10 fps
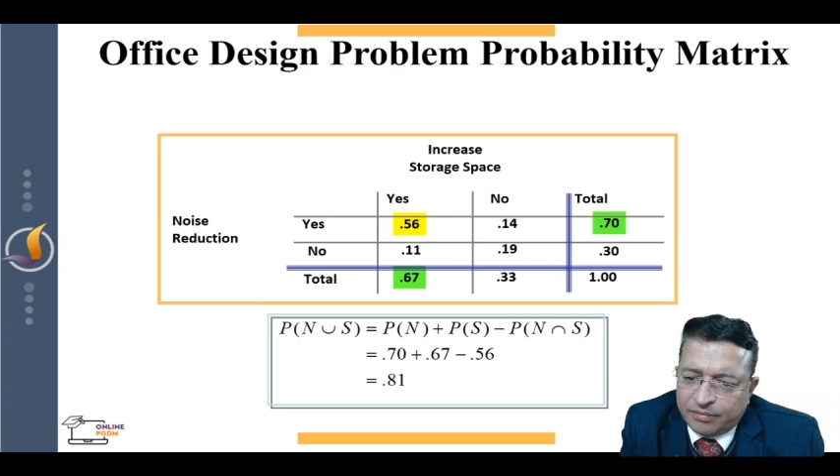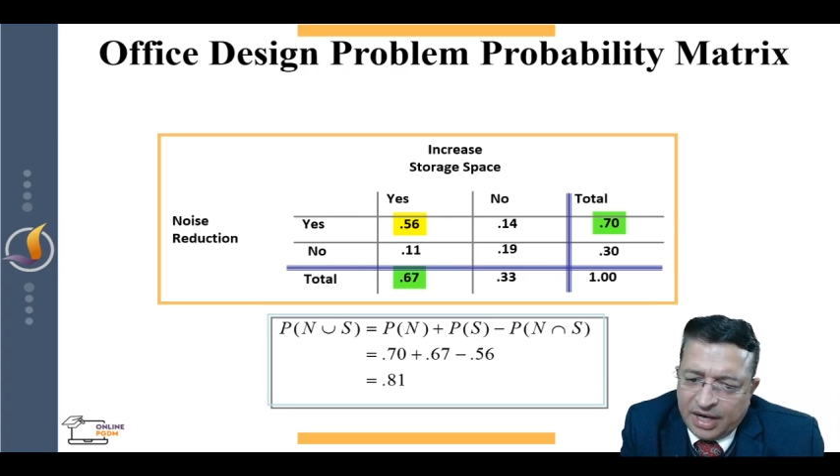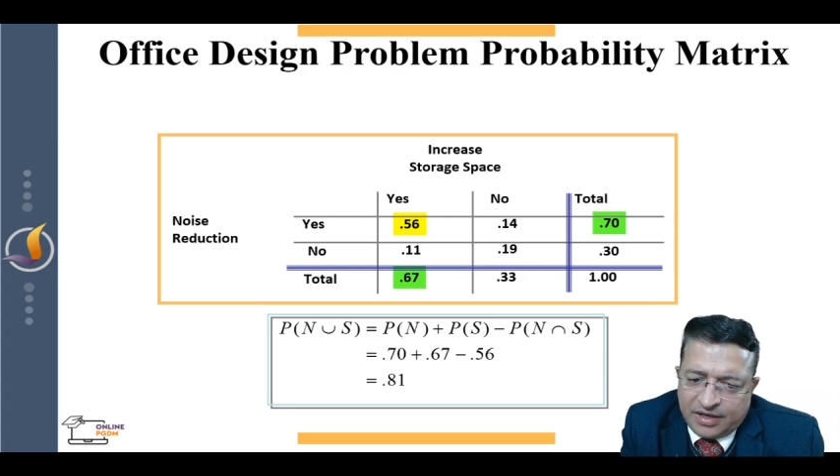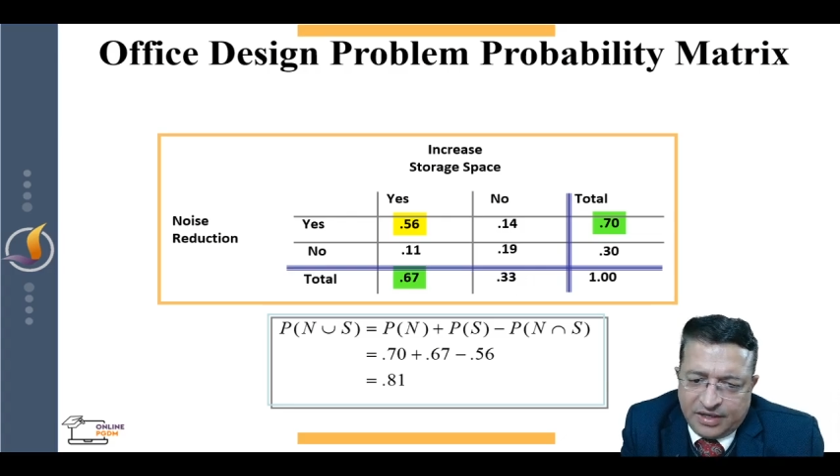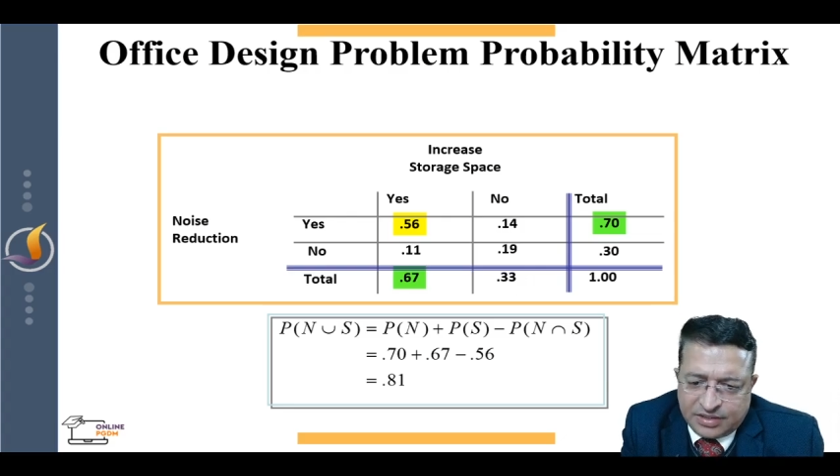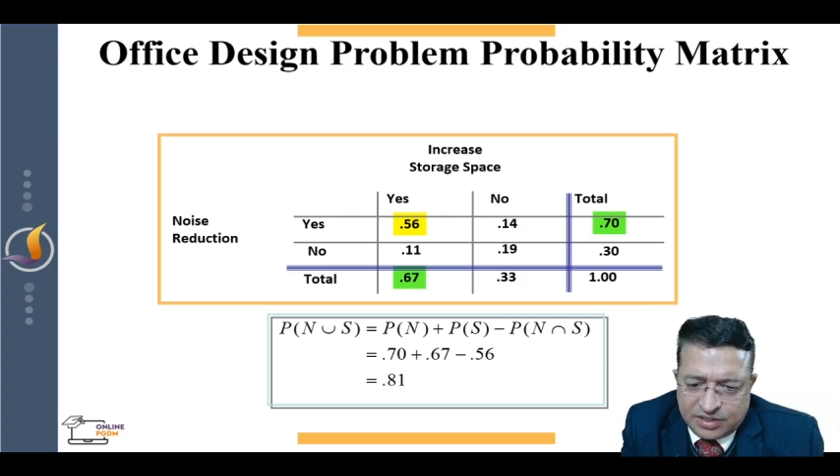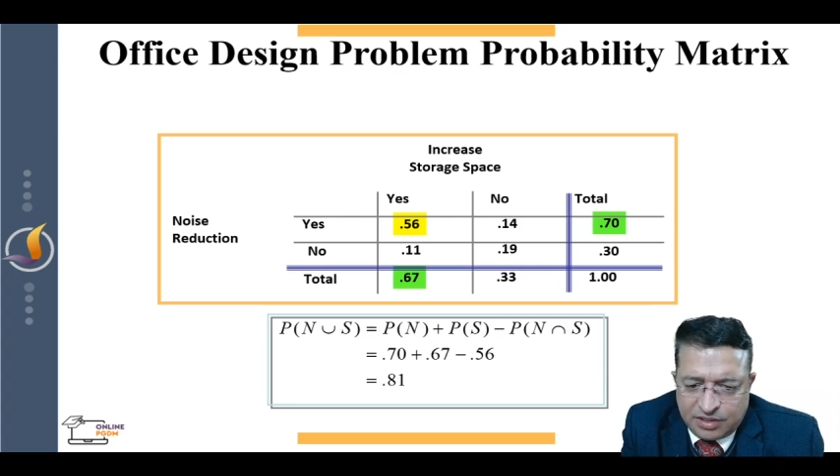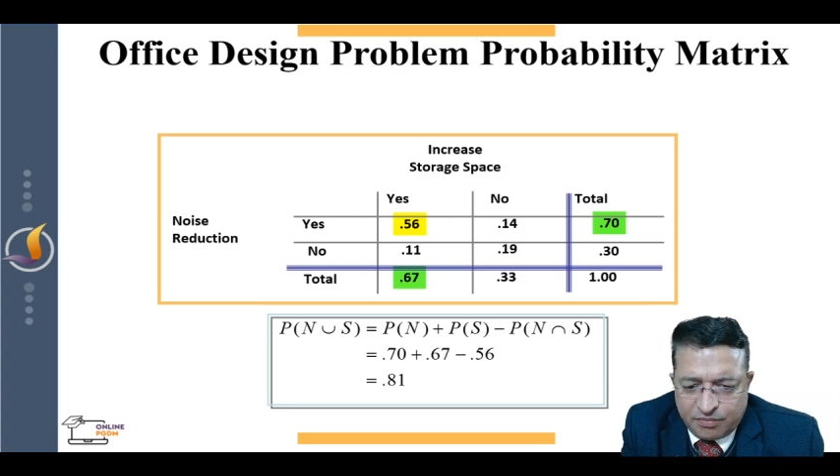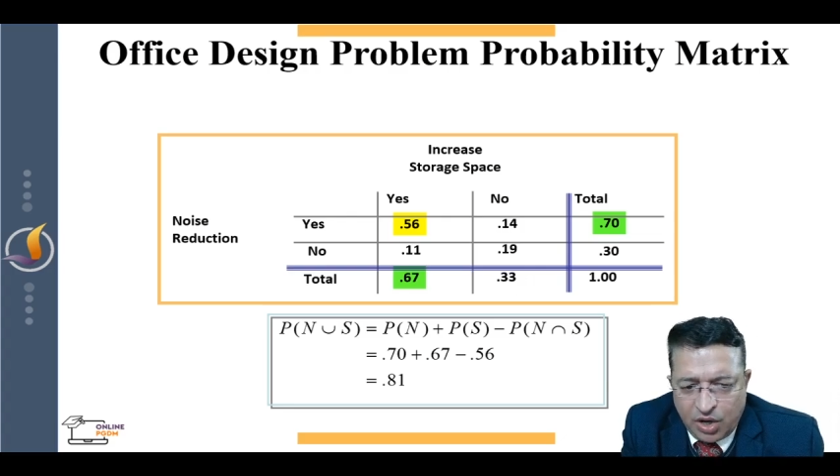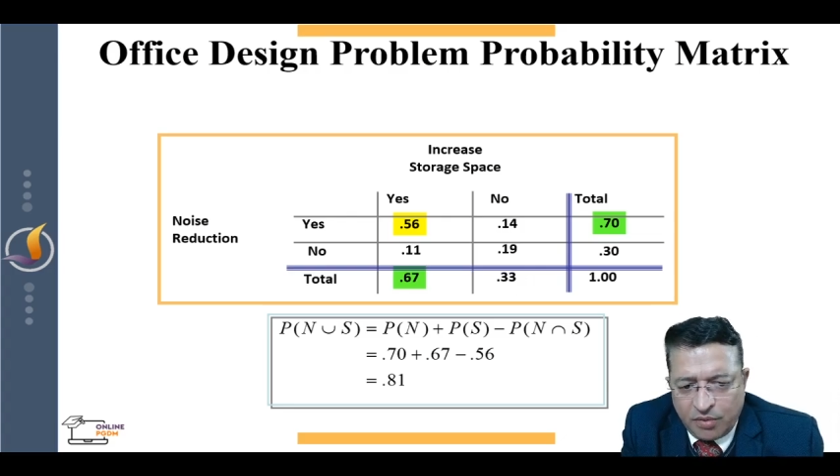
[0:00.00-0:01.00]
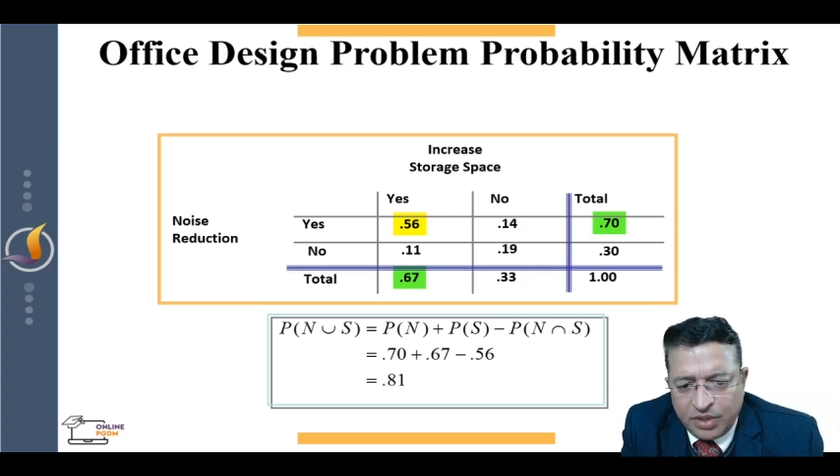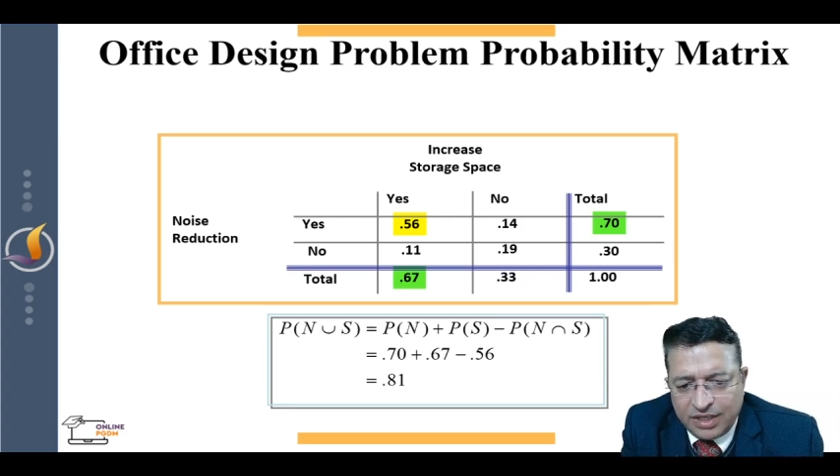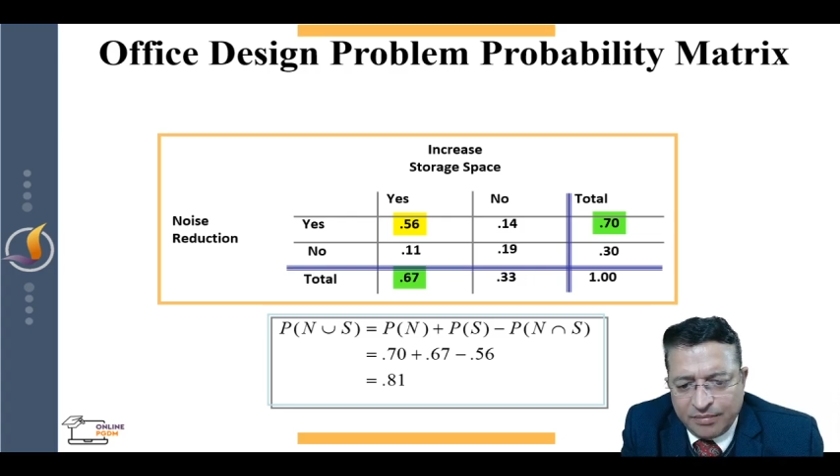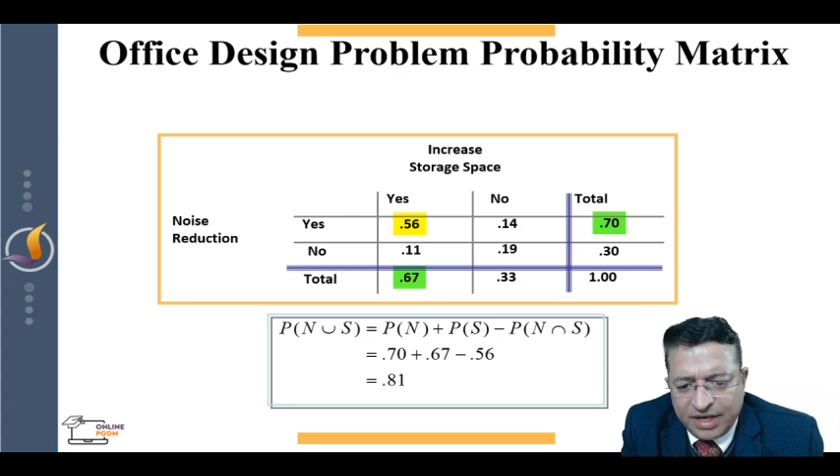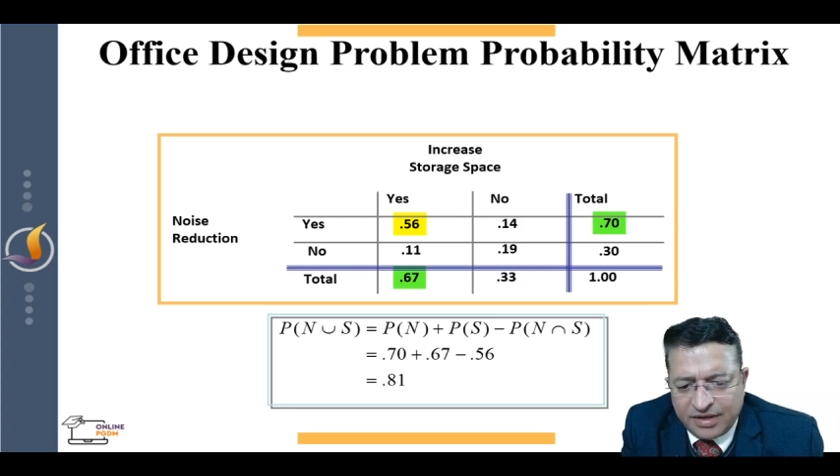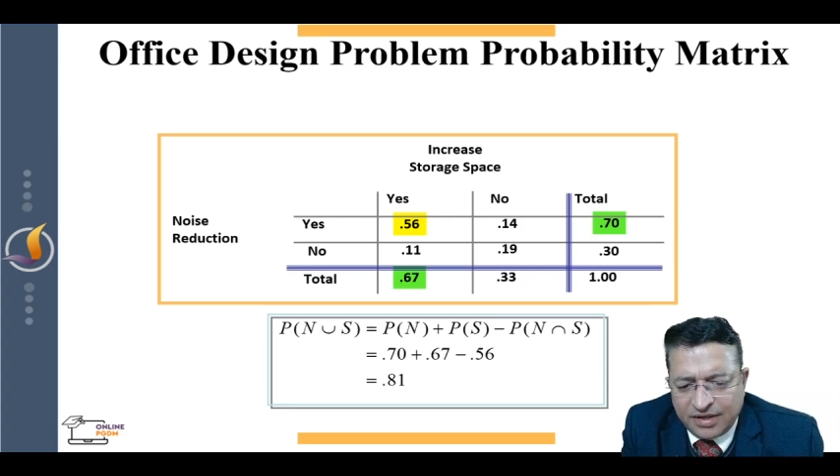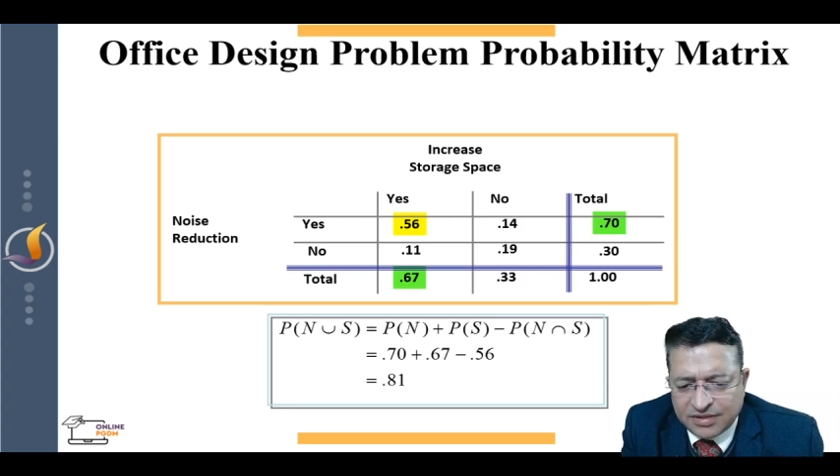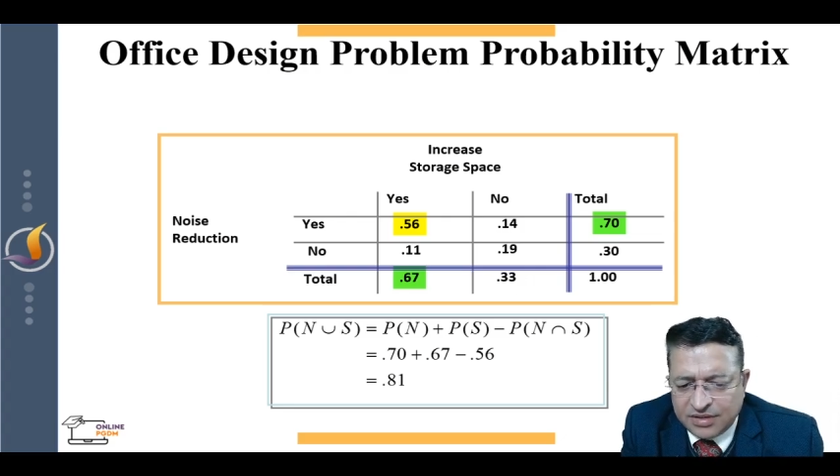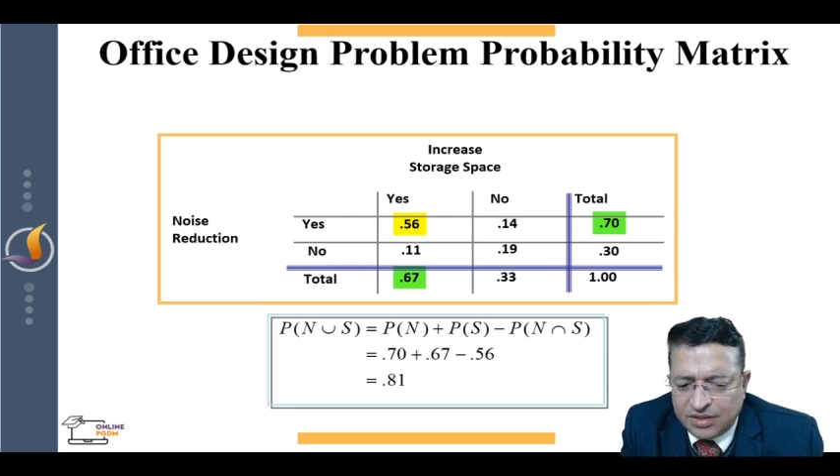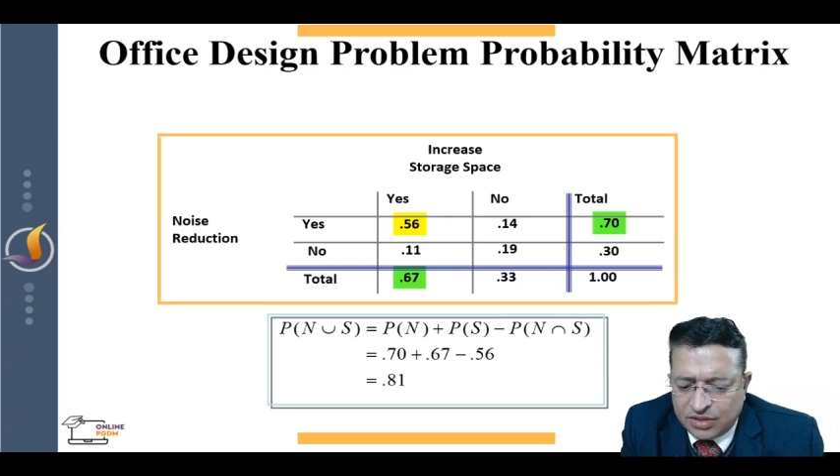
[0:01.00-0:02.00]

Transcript: matrix, probability matrix.